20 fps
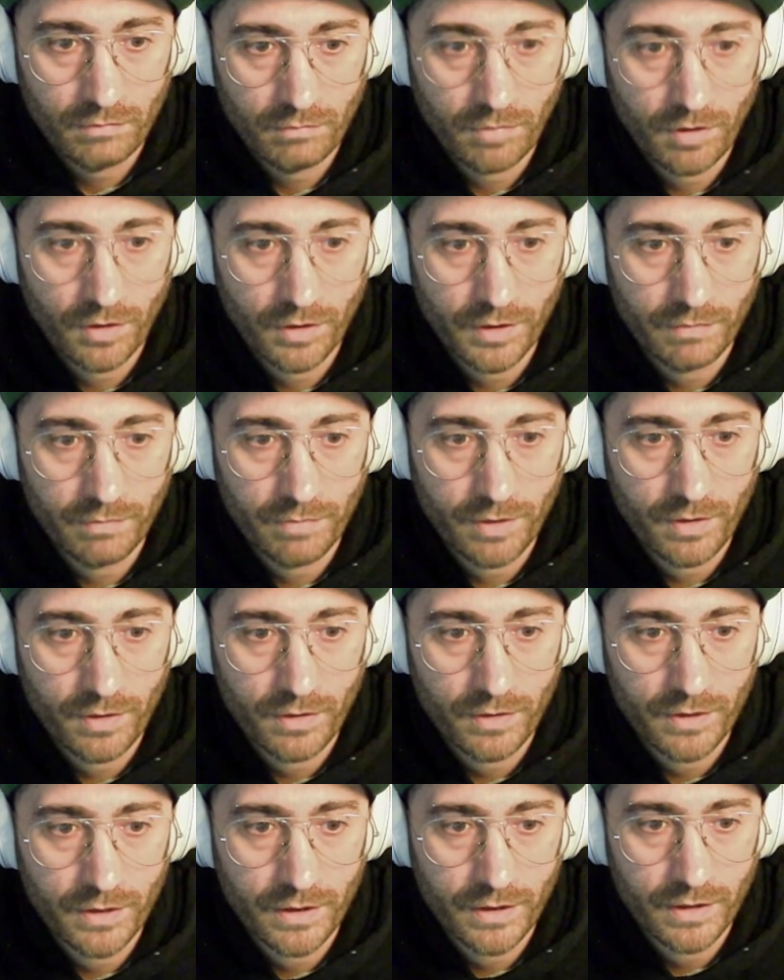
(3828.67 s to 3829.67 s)

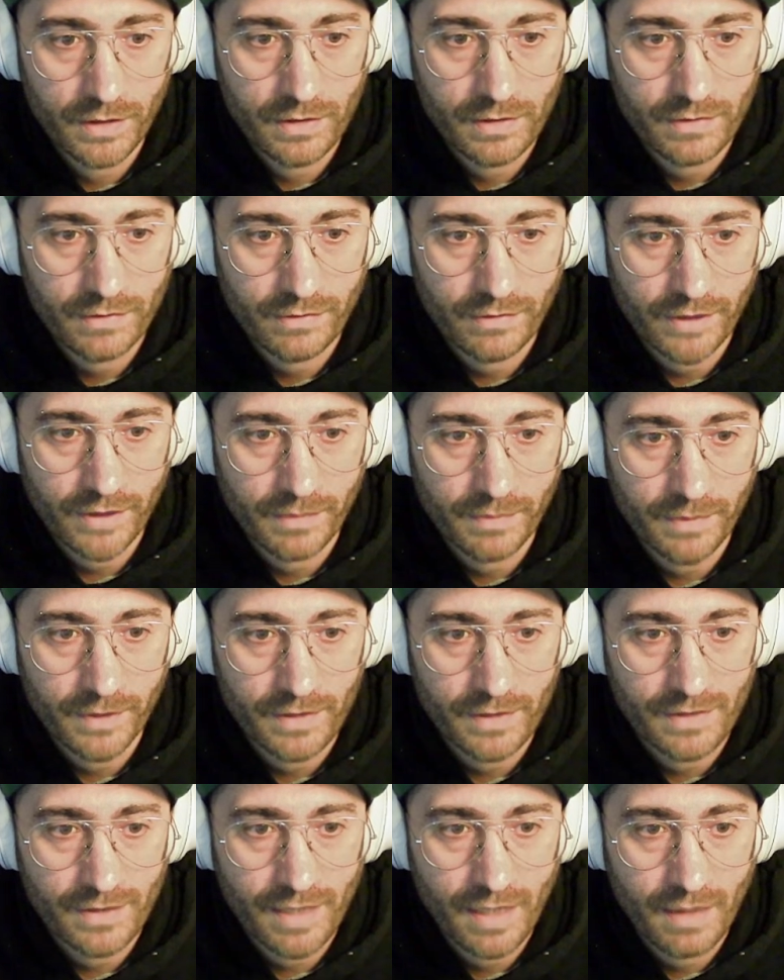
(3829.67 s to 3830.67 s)
Body, script
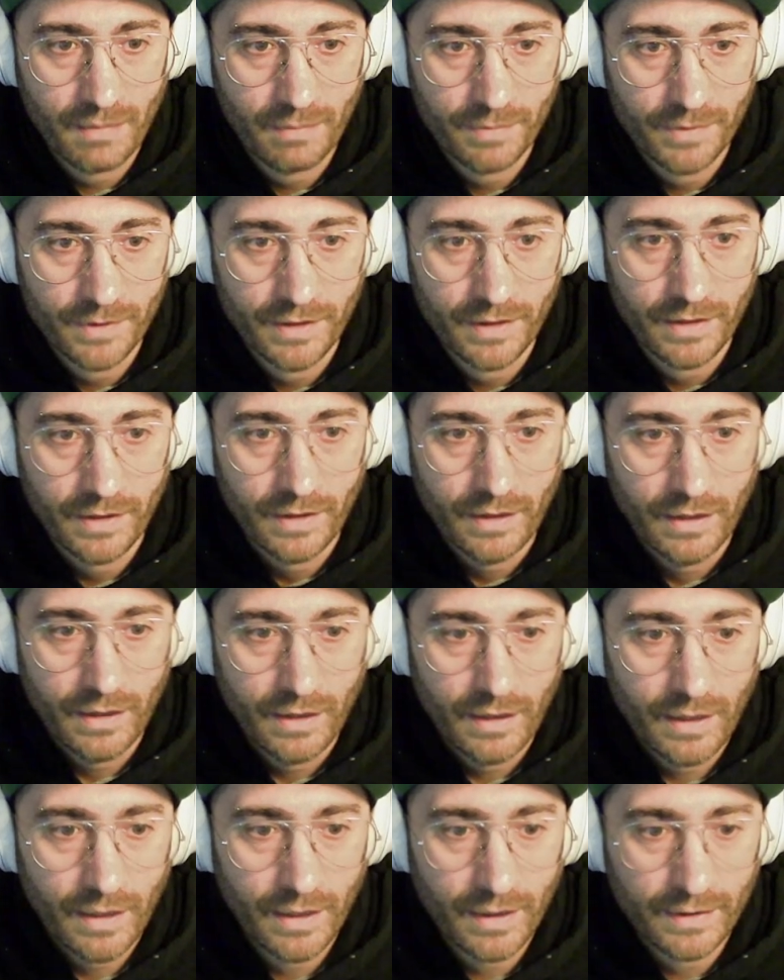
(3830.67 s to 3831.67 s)
is empty,
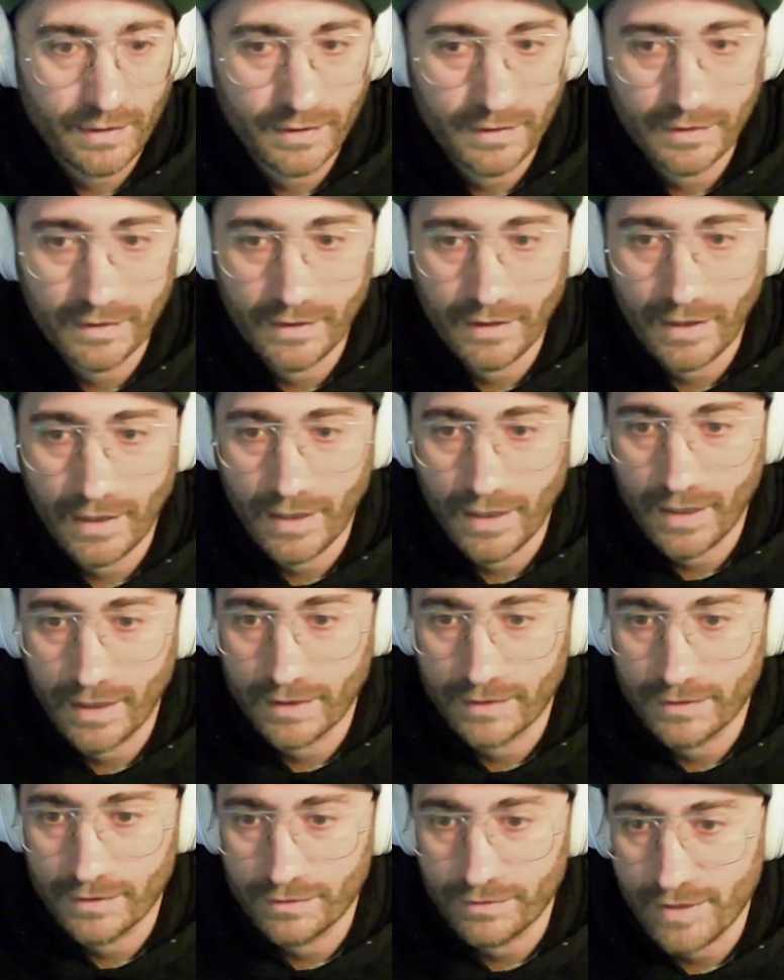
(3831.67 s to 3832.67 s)
and in the
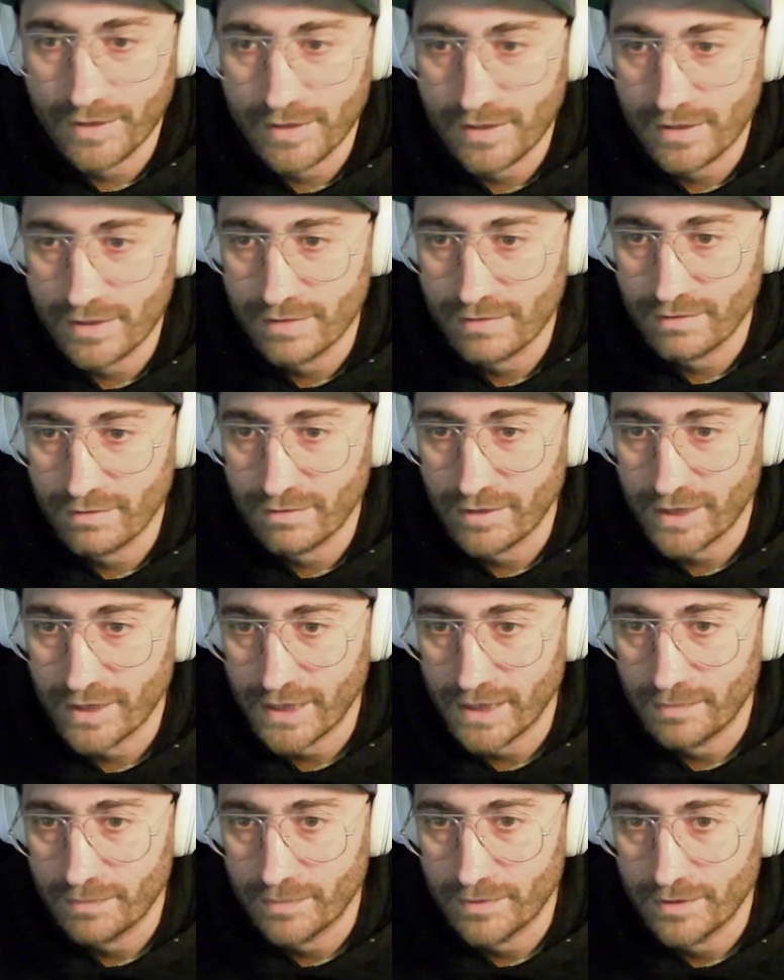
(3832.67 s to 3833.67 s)
end there is a
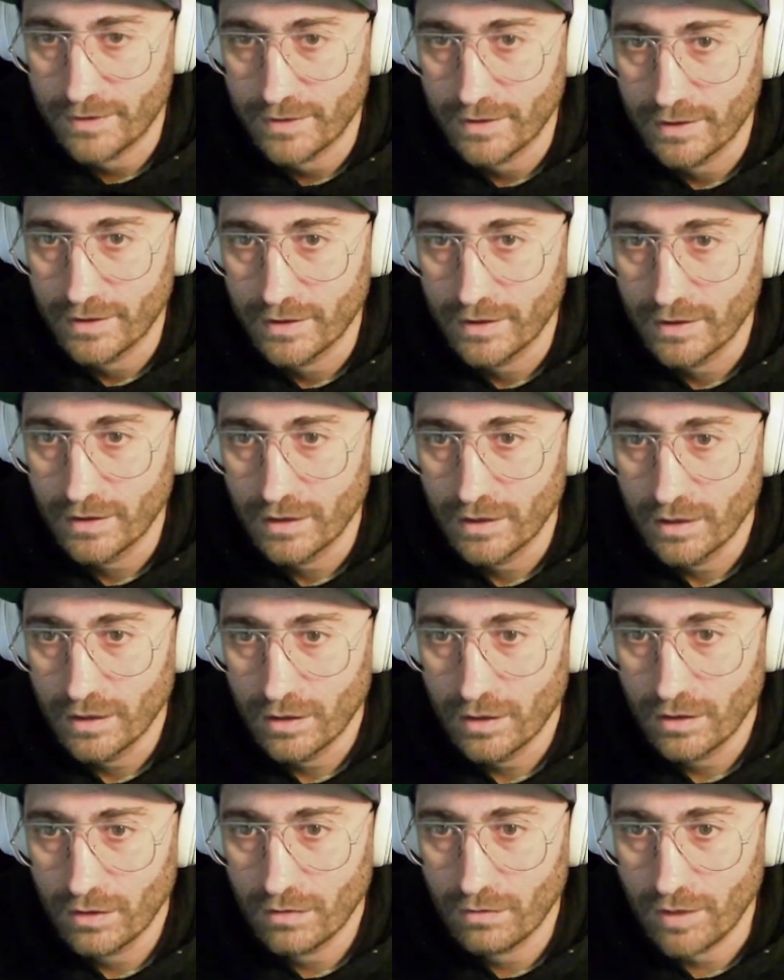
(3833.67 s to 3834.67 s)
script.
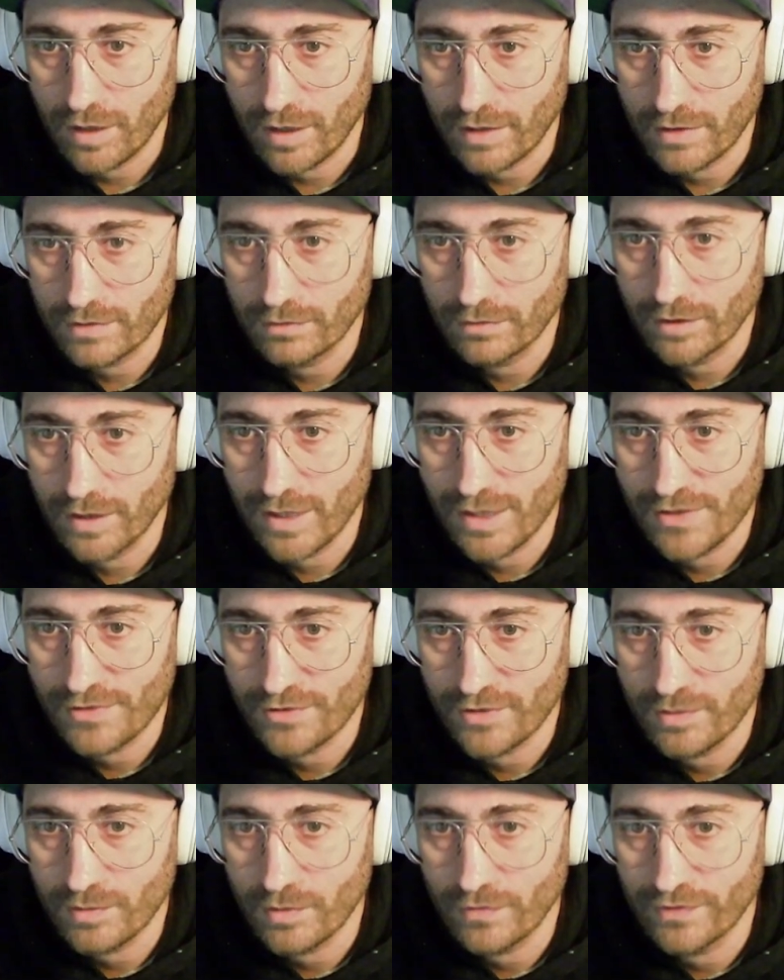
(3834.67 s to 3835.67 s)
All right, so let's
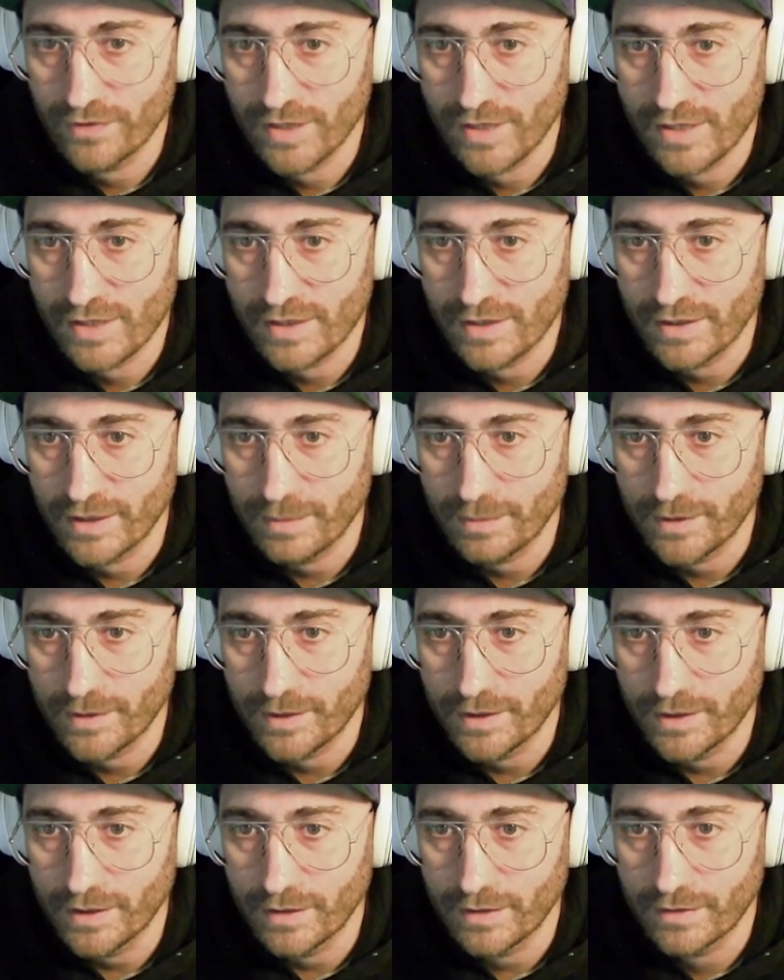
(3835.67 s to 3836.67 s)
remove this script
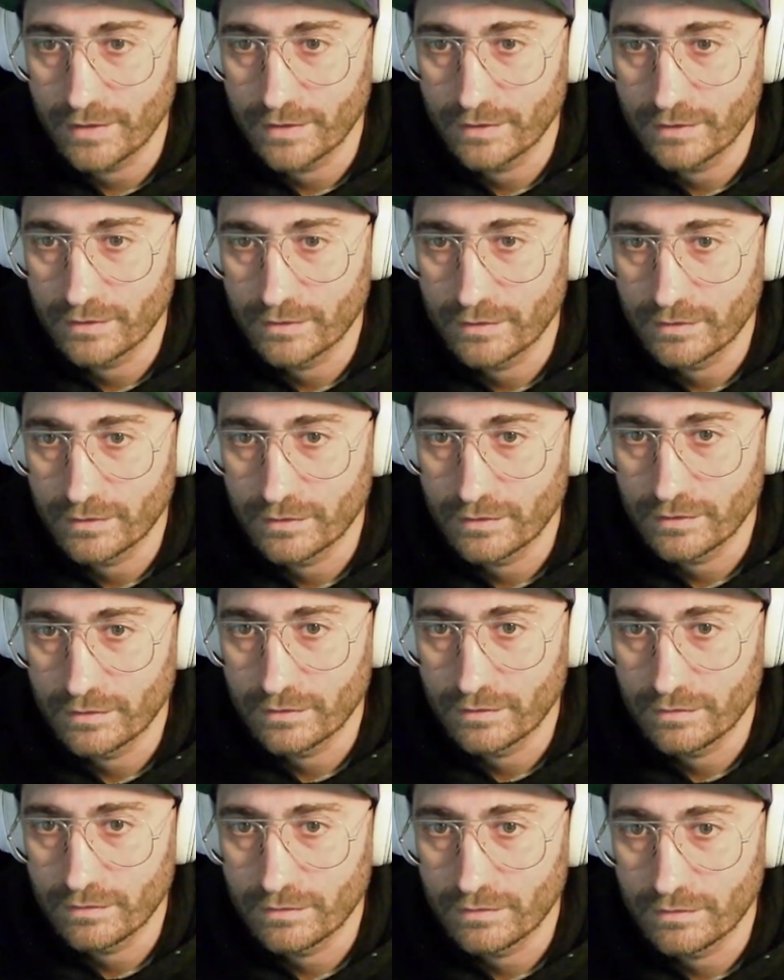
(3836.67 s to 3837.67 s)
here,
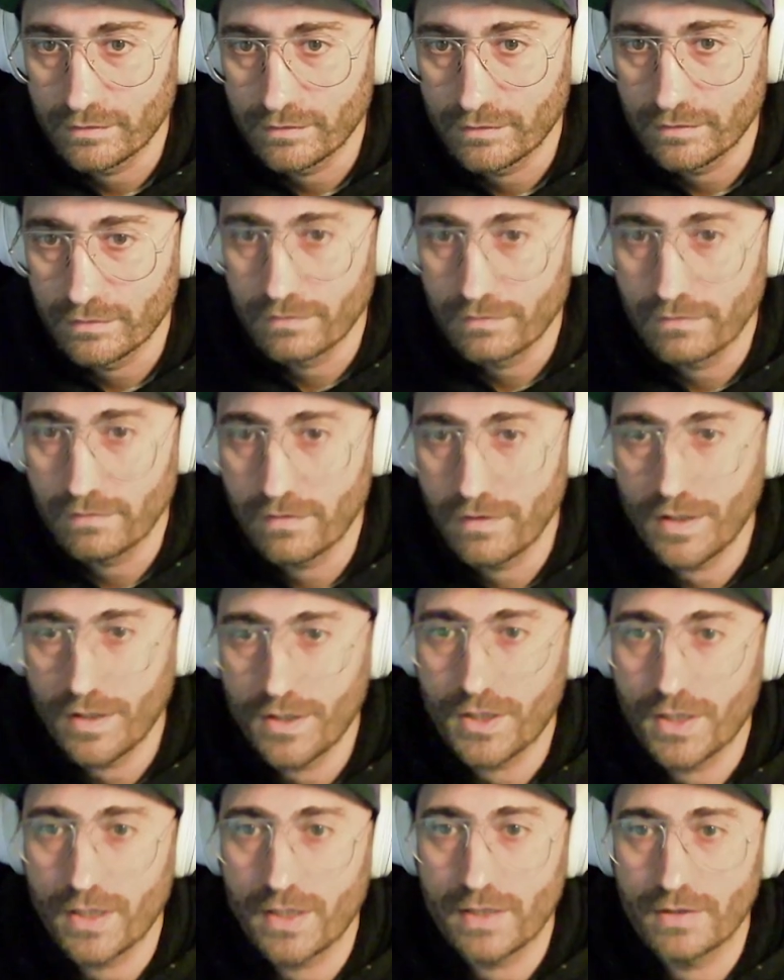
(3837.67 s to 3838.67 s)

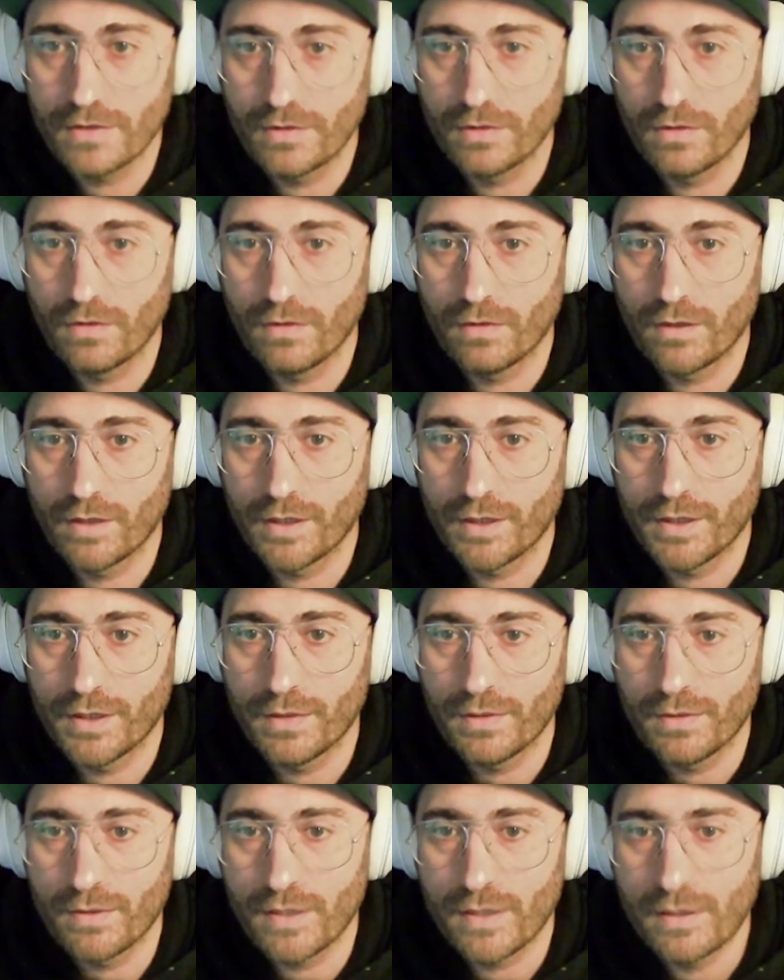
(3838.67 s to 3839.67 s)
which is no longer
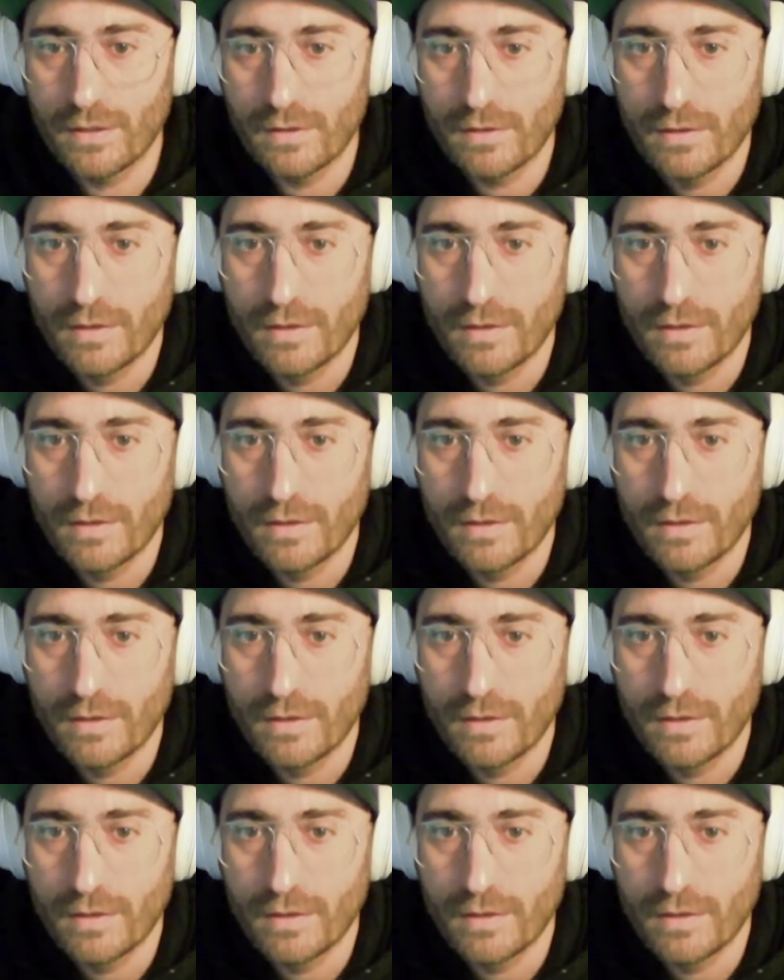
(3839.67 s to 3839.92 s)
used.